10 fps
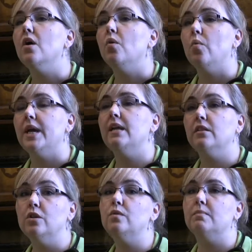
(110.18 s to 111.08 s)
We
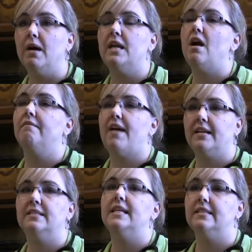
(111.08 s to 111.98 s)
lose money on
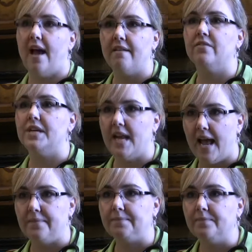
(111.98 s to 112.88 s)
vaccines every
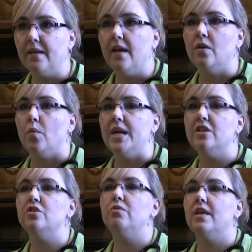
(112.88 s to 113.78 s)
day.
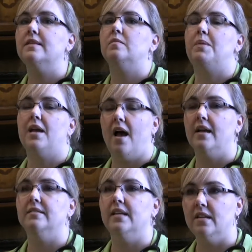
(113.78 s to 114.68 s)
We do this
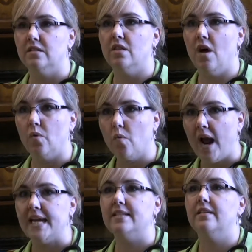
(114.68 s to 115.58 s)
because it is the
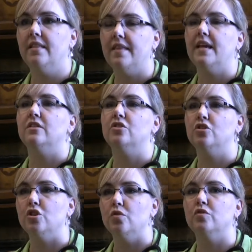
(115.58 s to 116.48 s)
right thing to
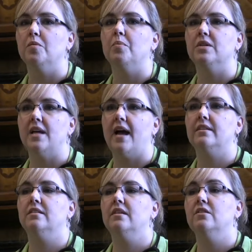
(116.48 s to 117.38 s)
do to
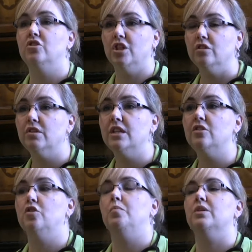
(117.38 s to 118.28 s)
protect children,
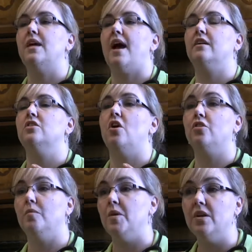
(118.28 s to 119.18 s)
to protect our
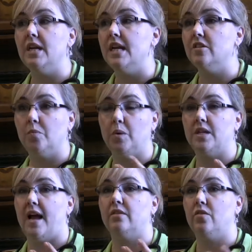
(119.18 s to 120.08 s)
community, to
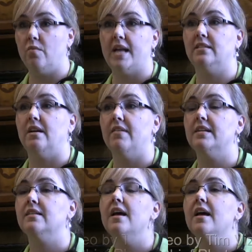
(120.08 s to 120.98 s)
protect the rest of
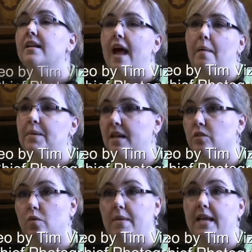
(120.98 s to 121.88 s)
us, not
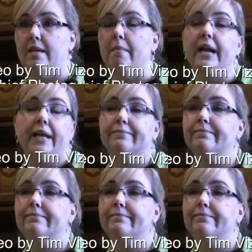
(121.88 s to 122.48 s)
because we're making money.